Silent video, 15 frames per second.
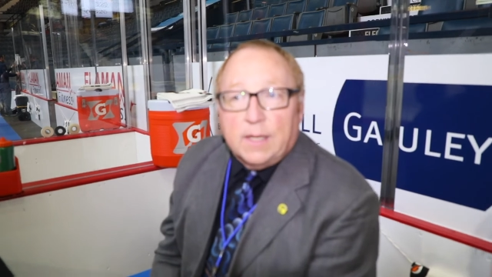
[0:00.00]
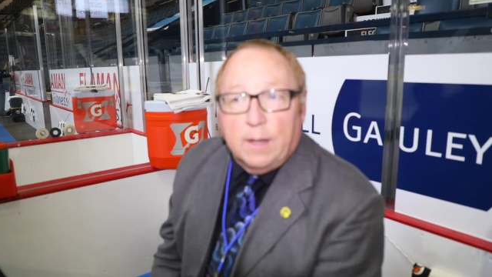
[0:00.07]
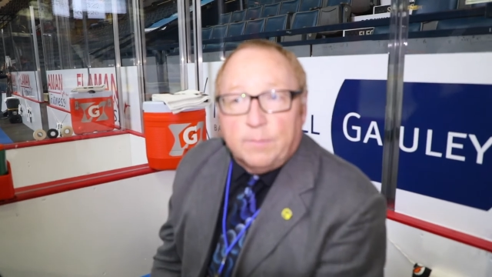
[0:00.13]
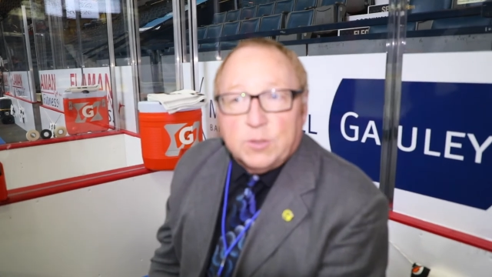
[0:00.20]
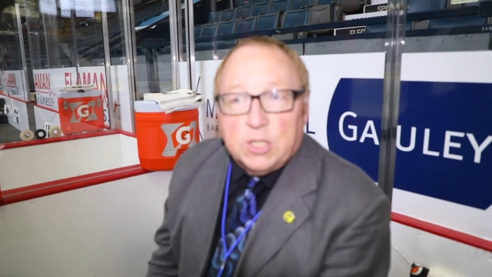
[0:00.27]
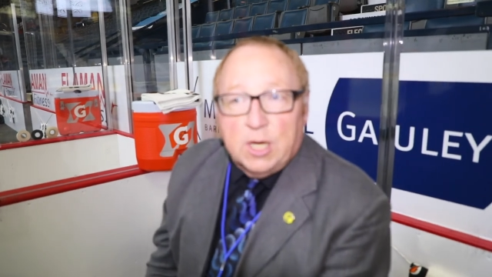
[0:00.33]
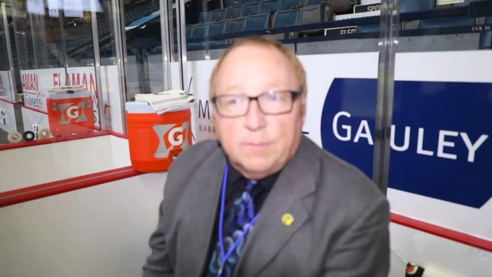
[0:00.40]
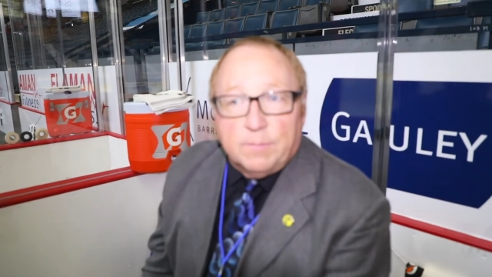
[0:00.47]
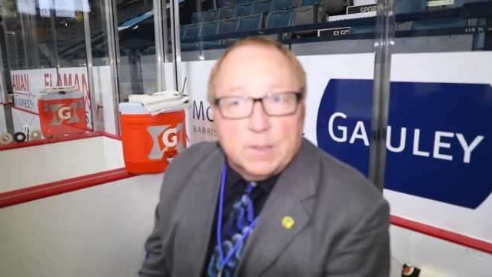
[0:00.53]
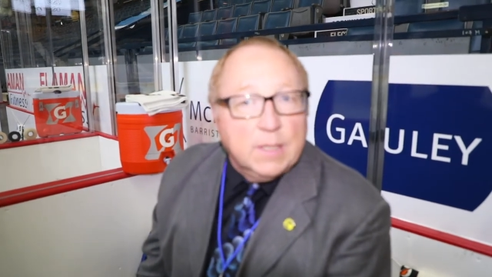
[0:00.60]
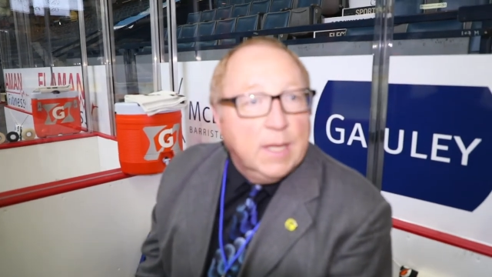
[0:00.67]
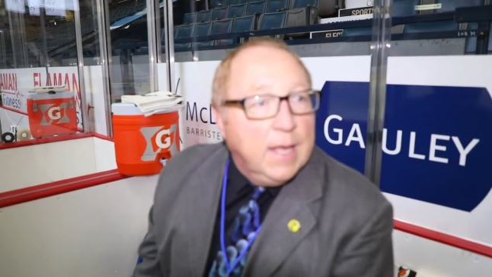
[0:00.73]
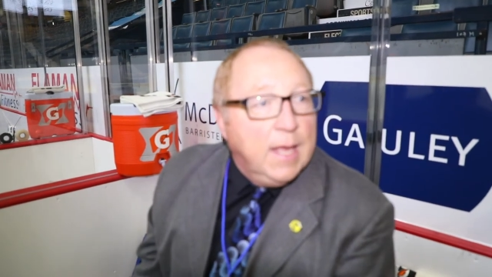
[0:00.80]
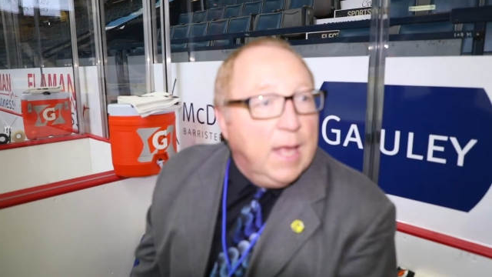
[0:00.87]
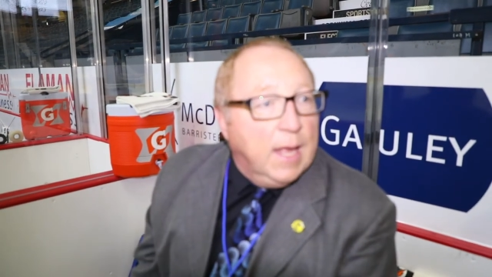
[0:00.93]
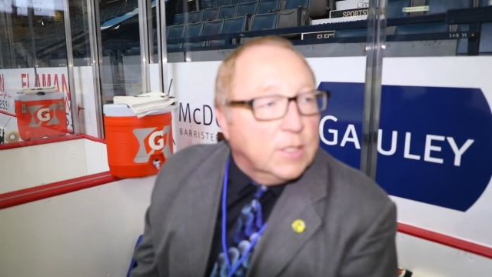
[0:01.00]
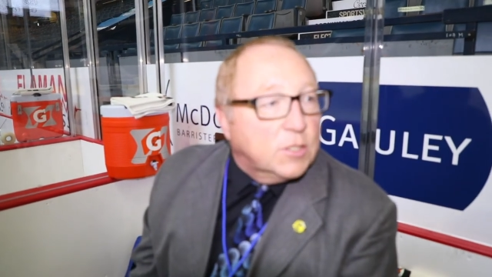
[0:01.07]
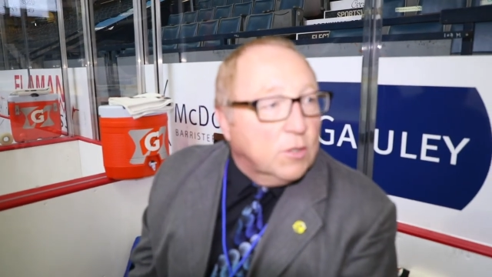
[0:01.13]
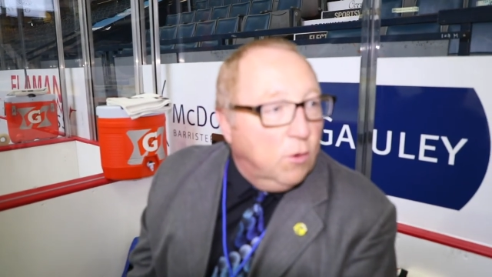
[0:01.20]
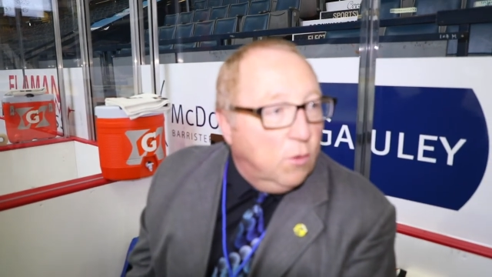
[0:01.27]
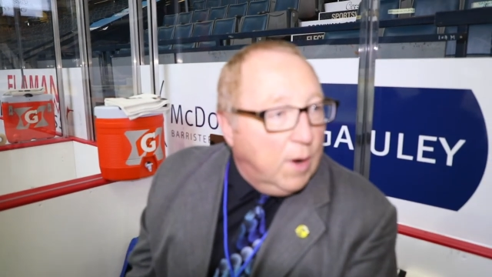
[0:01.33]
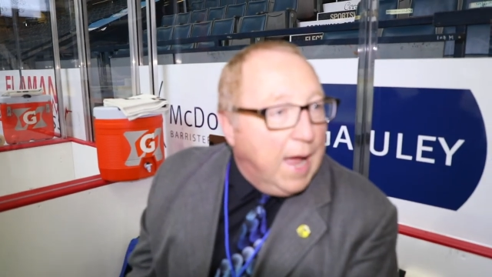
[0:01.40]
Cup champion. And
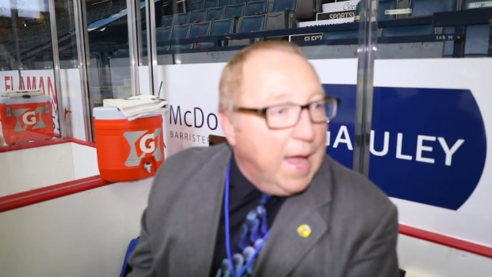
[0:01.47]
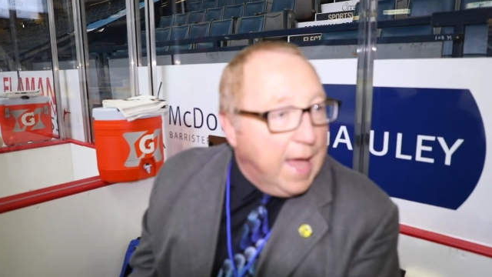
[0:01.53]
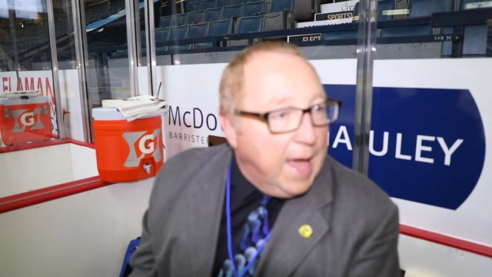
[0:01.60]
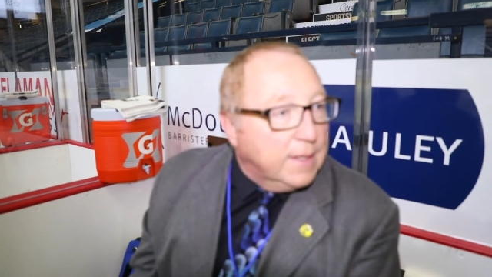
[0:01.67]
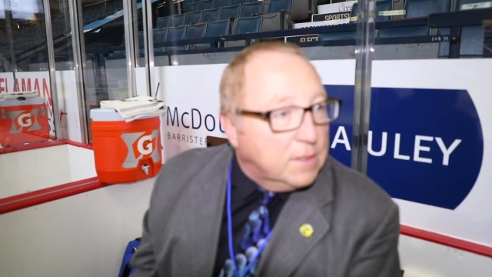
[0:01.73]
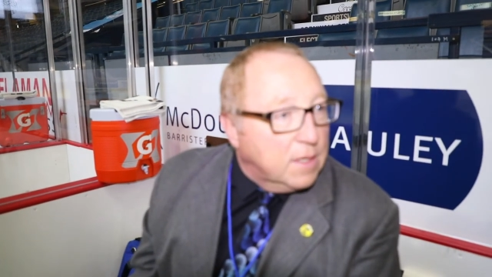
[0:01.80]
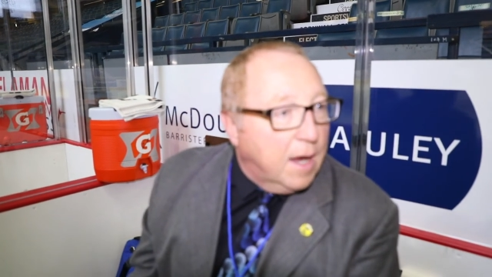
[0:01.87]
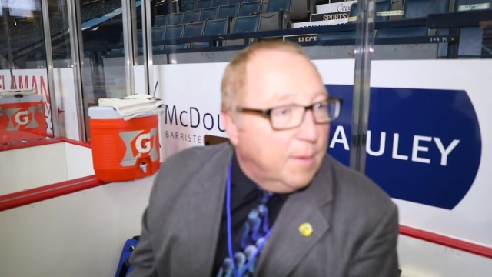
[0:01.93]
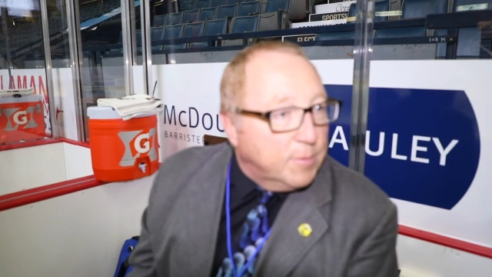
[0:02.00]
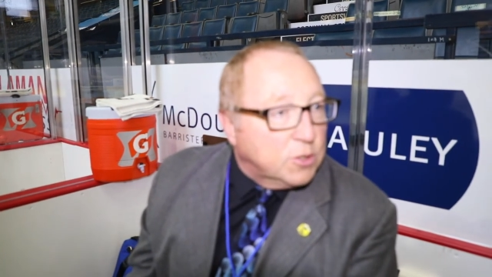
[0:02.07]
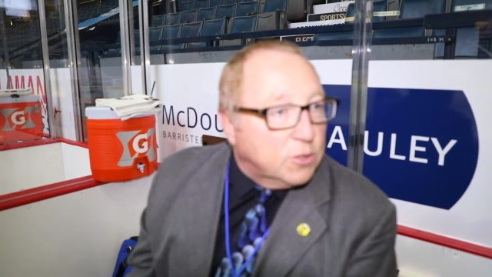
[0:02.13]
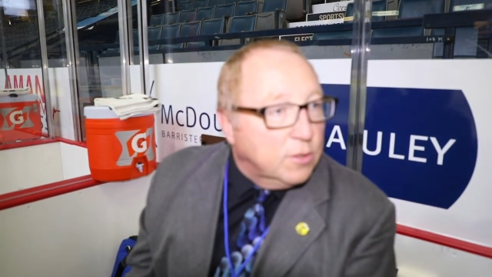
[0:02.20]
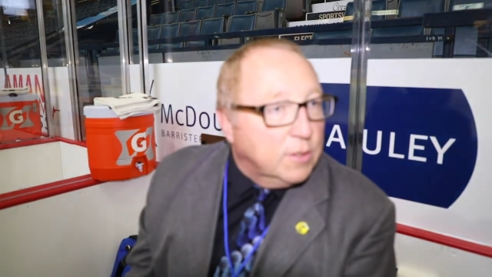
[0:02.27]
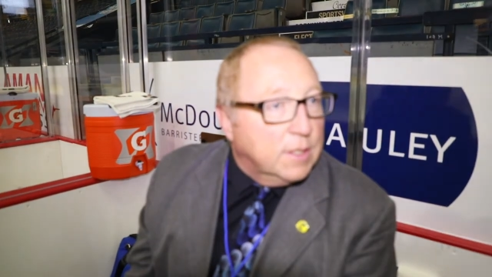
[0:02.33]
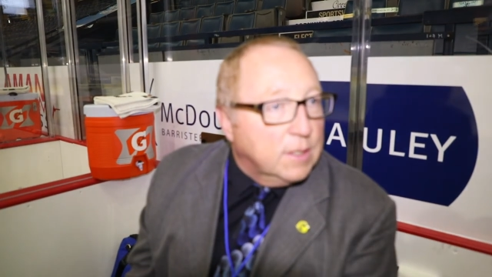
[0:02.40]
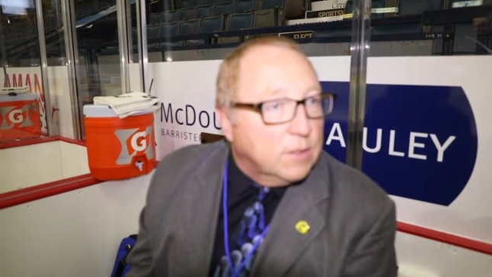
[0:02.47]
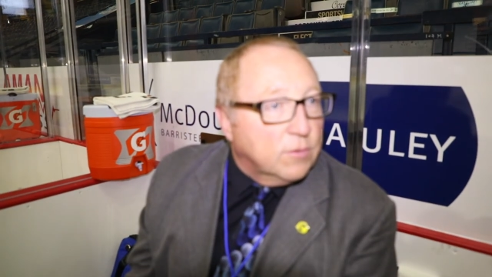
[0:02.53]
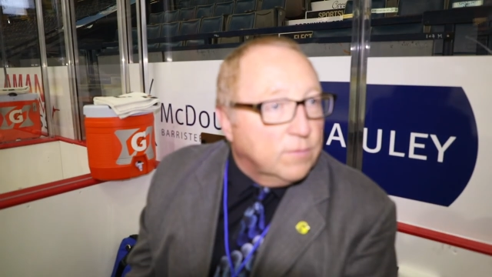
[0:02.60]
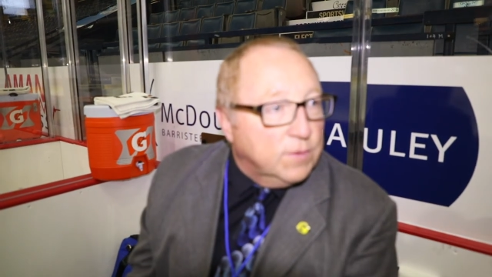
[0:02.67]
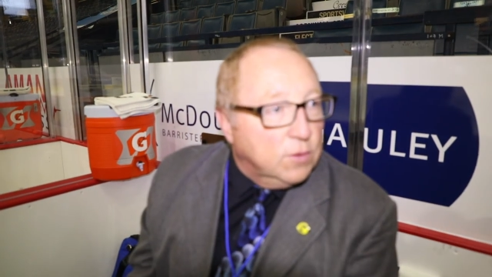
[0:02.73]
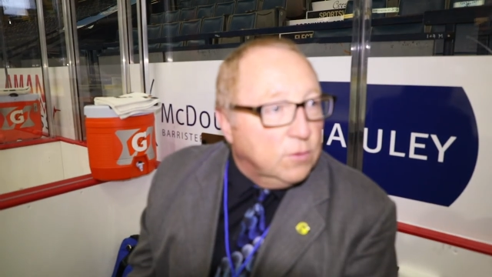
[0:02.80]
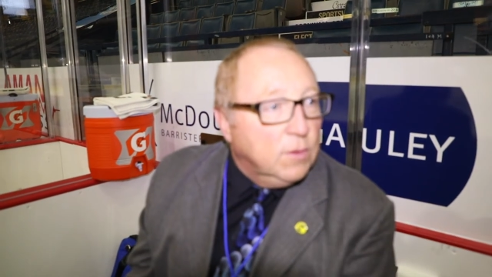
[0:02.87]
so I had the opportunity to
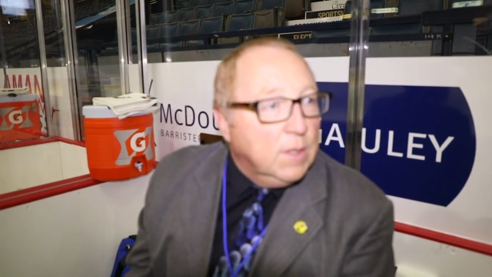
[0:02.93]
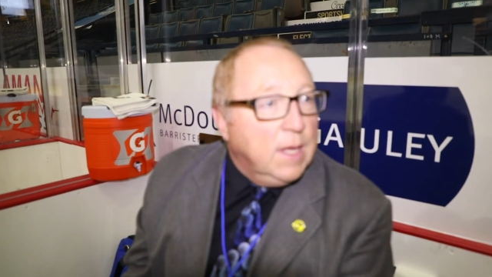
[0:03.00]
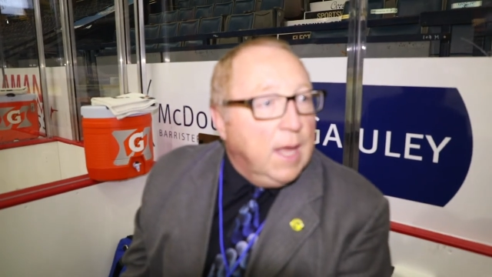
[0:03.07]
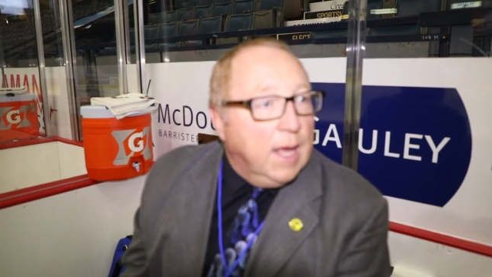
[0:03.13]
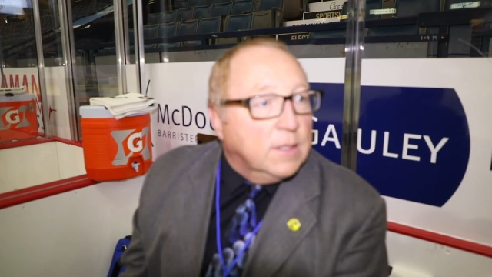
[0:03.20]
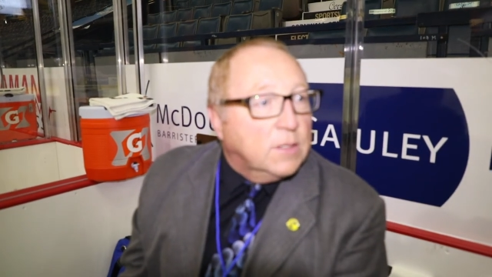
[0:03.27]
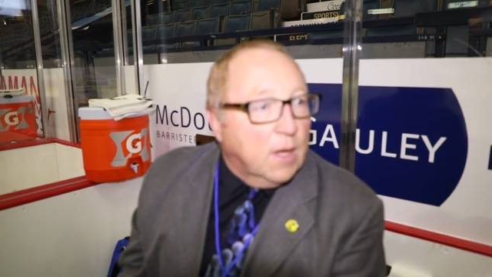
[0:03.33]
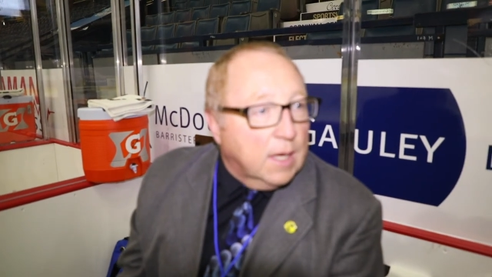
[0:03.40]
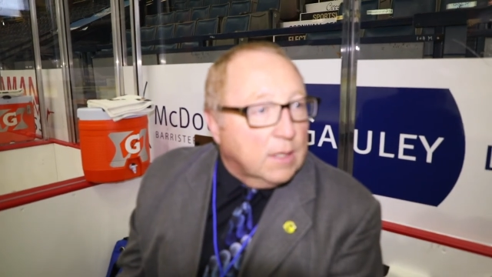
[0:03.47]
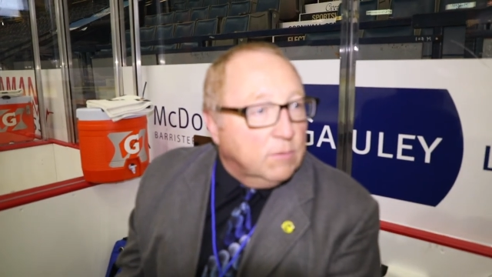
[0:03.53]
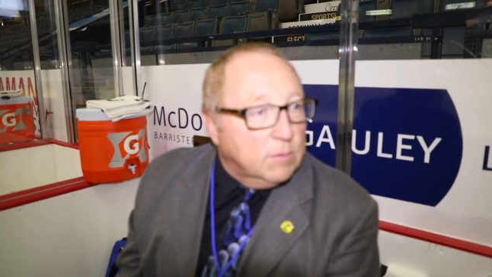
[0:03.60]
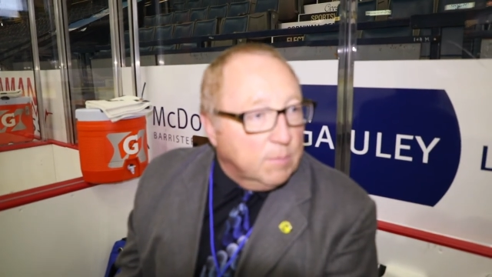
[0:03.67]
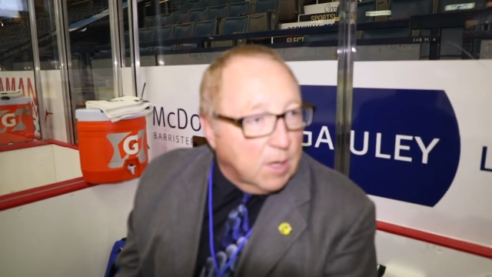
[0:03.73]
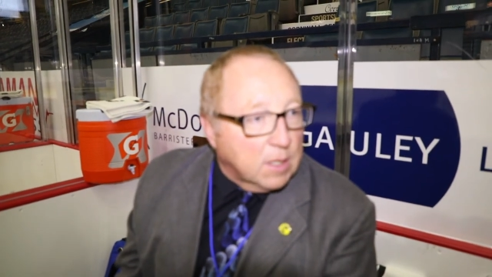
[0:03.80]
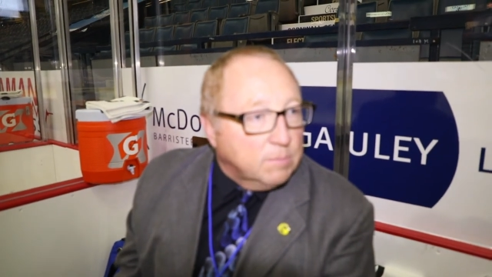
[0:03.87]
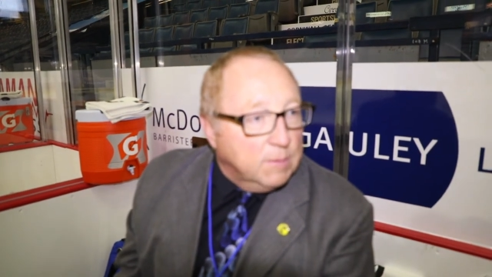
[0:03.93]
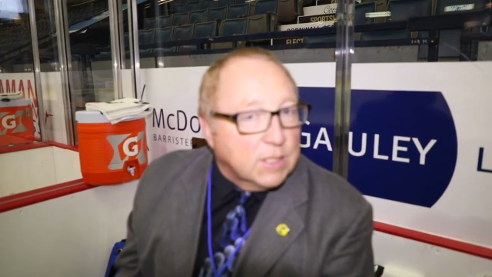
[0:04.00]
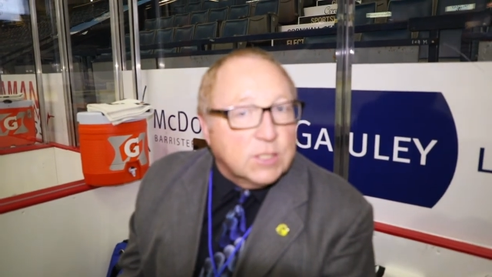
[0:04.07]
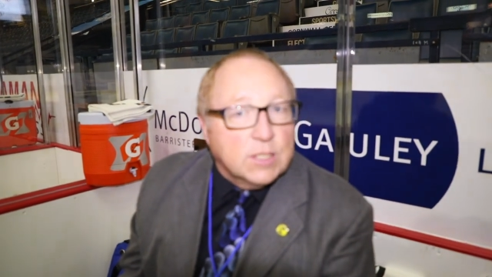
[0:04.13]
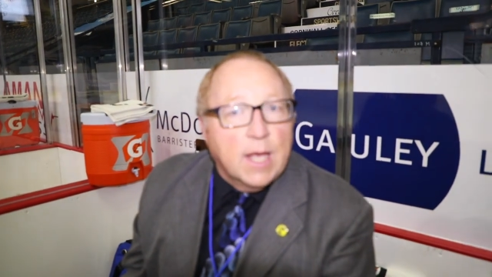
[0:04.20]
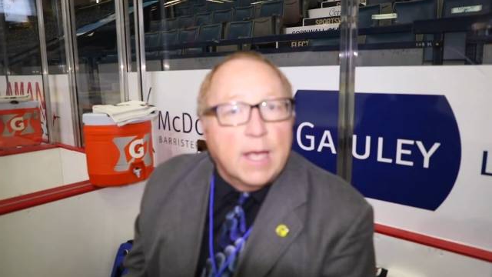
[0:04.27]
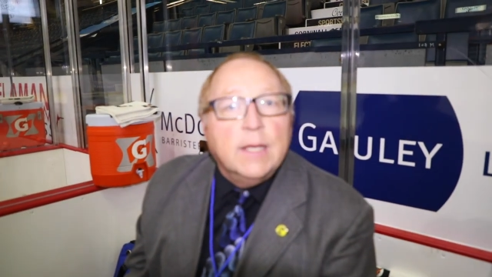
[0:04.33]
interview and talk with Mark
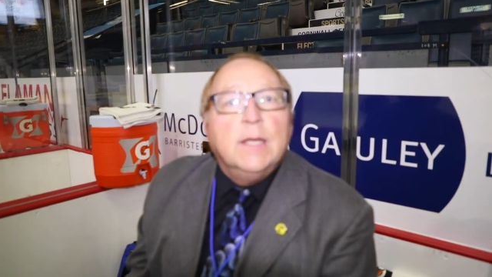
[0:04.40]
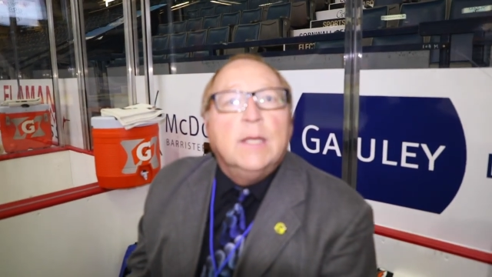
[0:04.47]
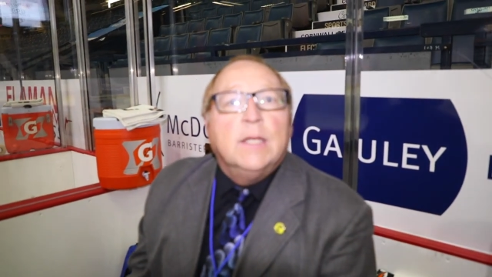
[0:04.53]
Messier